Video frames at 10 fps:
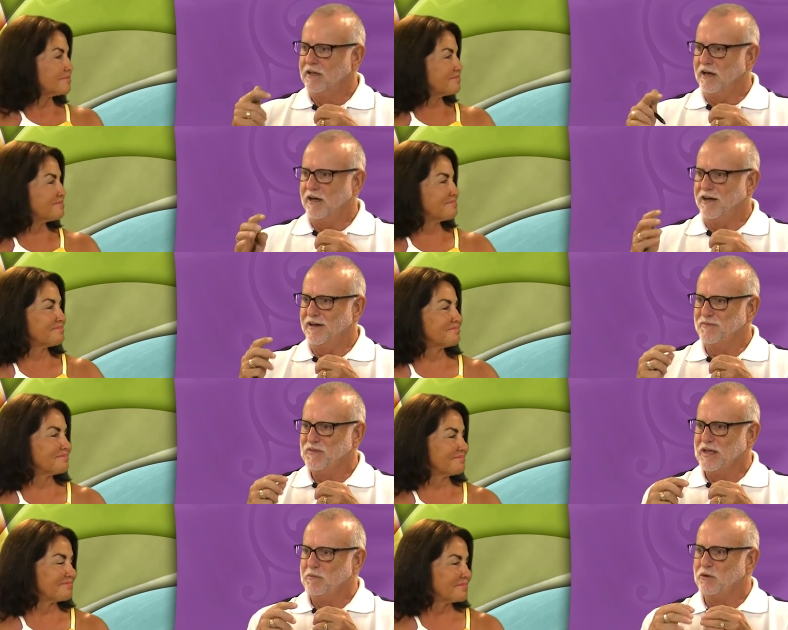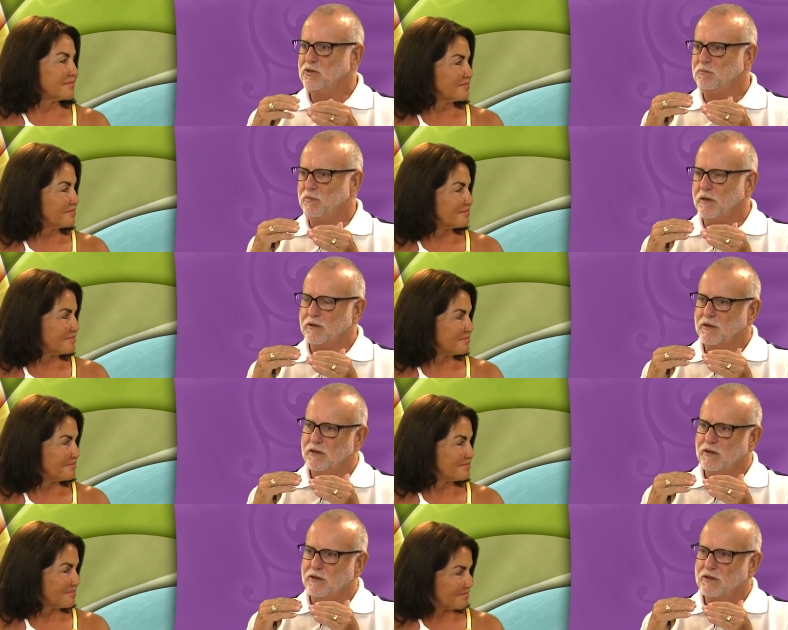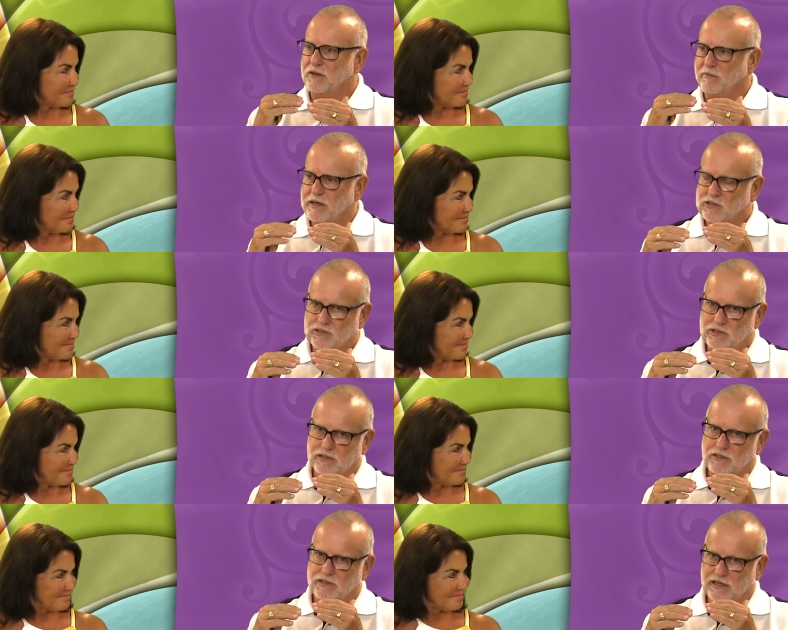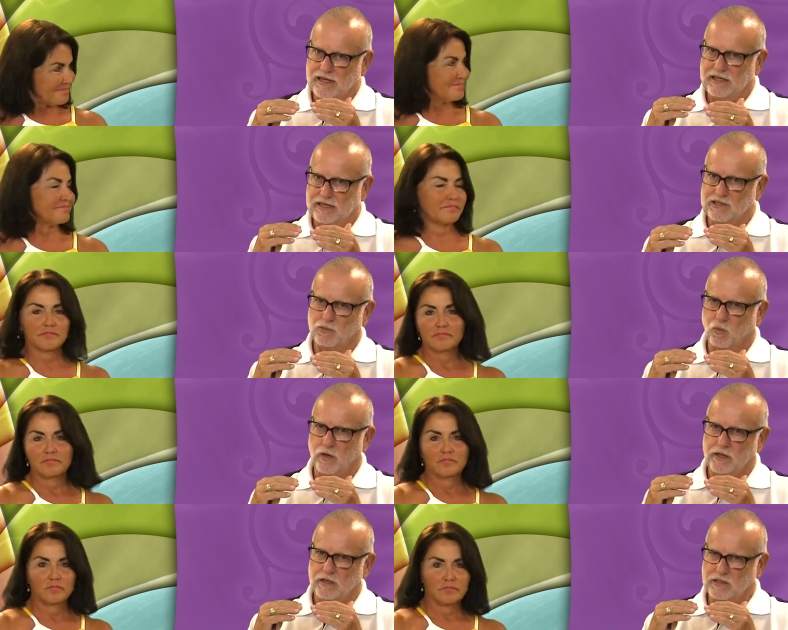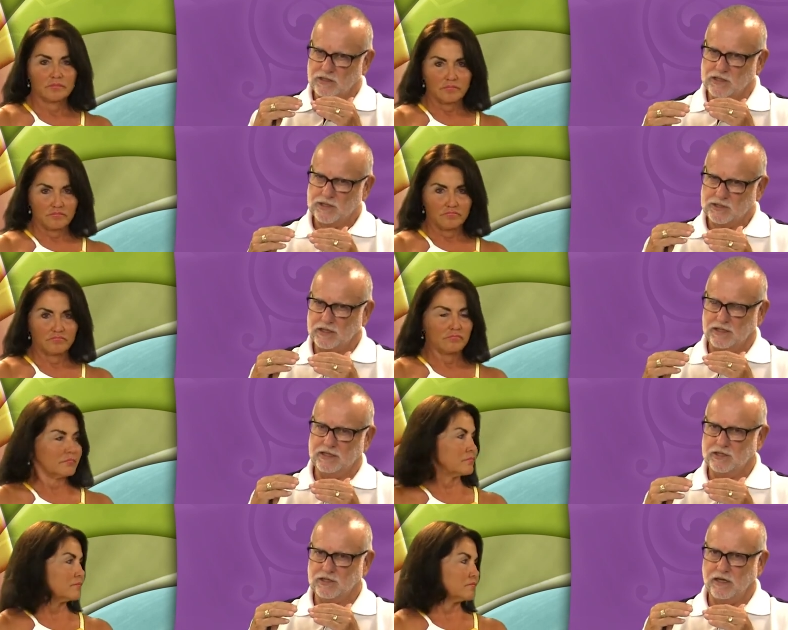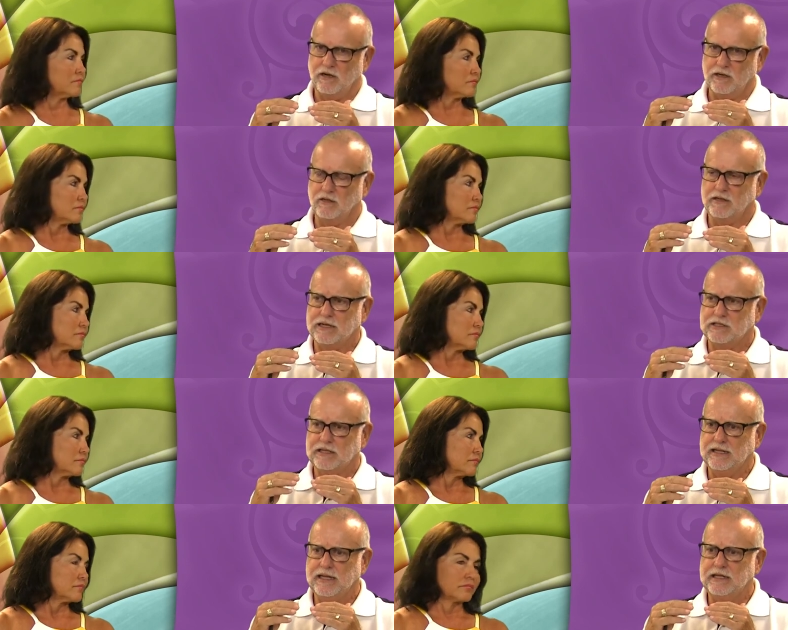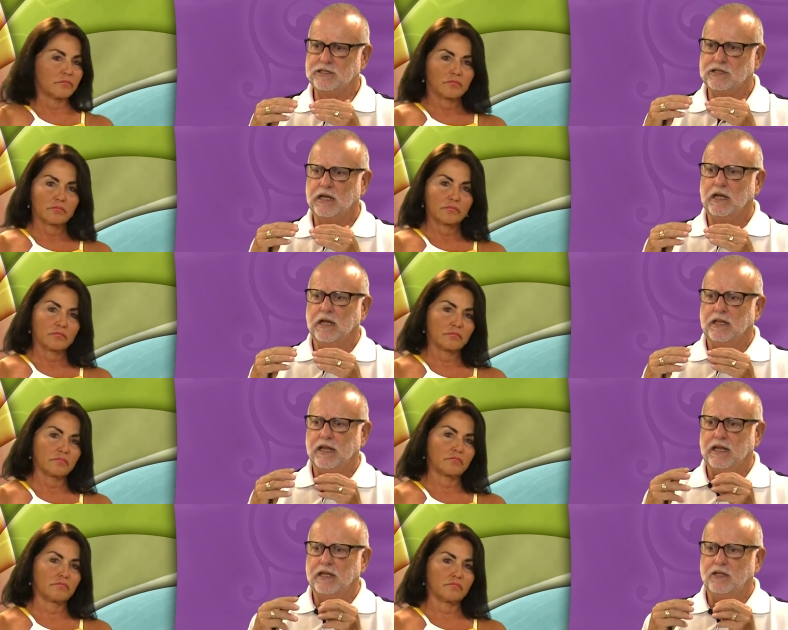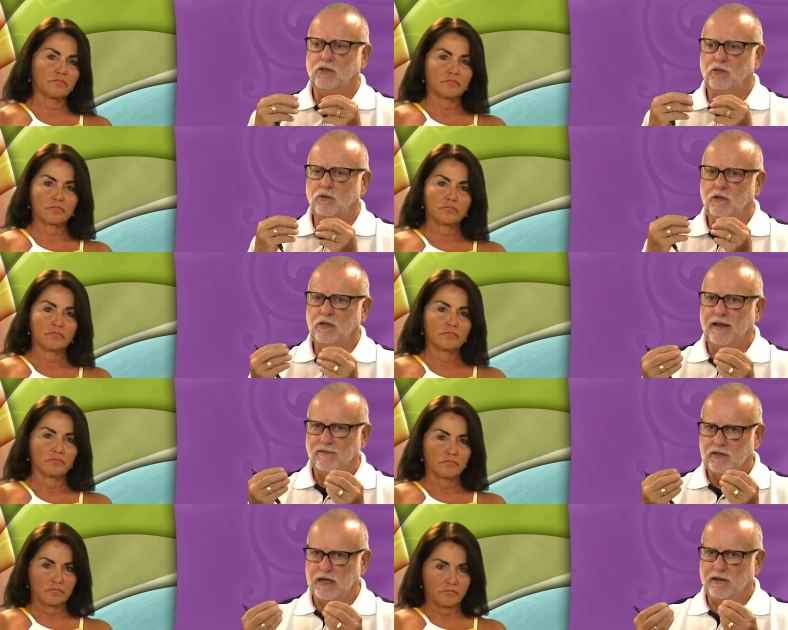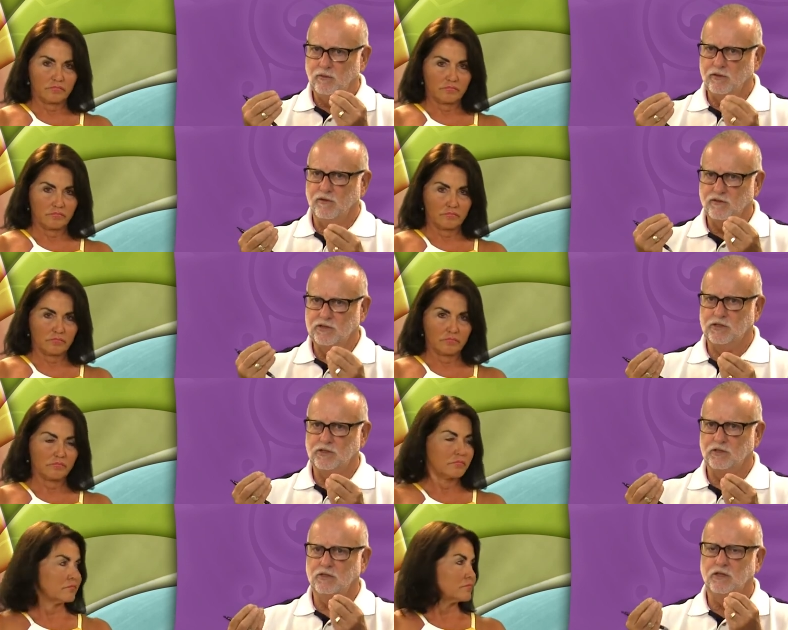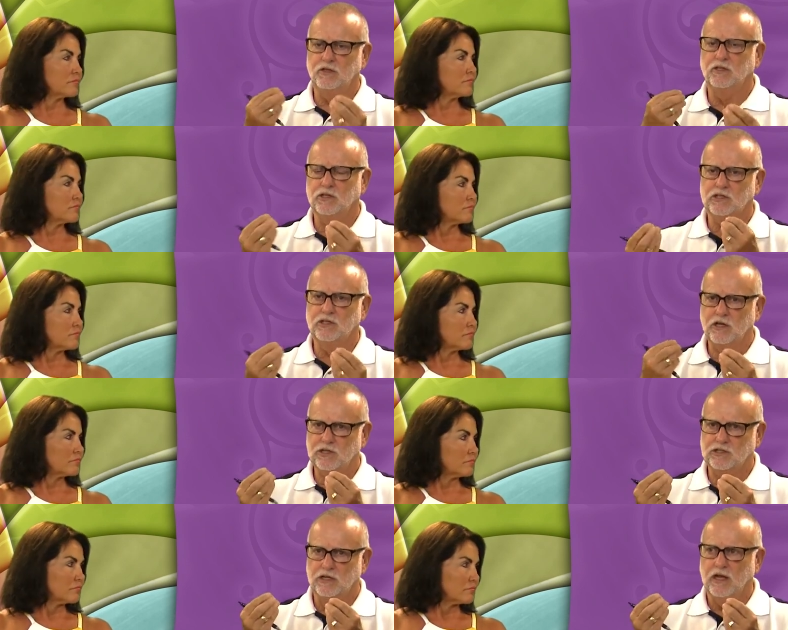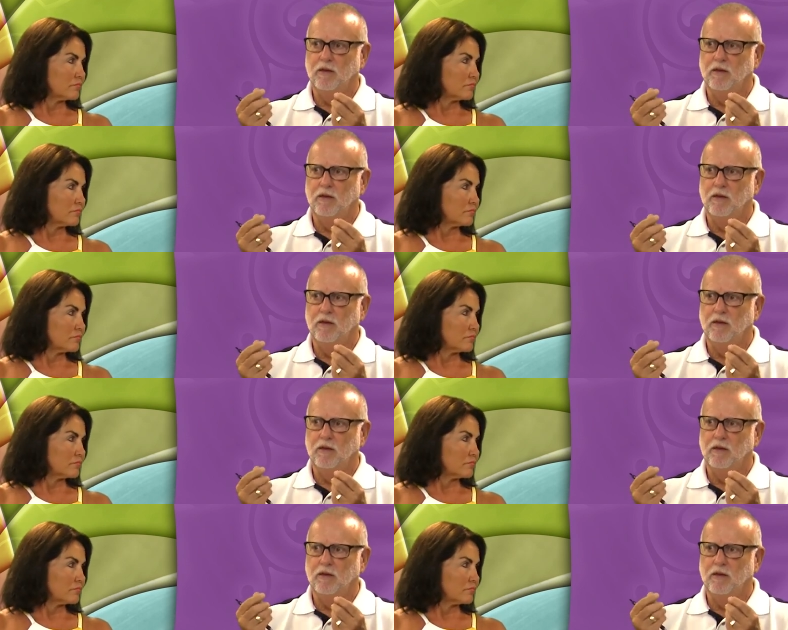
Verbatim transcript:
Speaker 1: Uh, but but the message today is what it consistently is in our HealthCast, and that is that you need to have time with your physician to discuss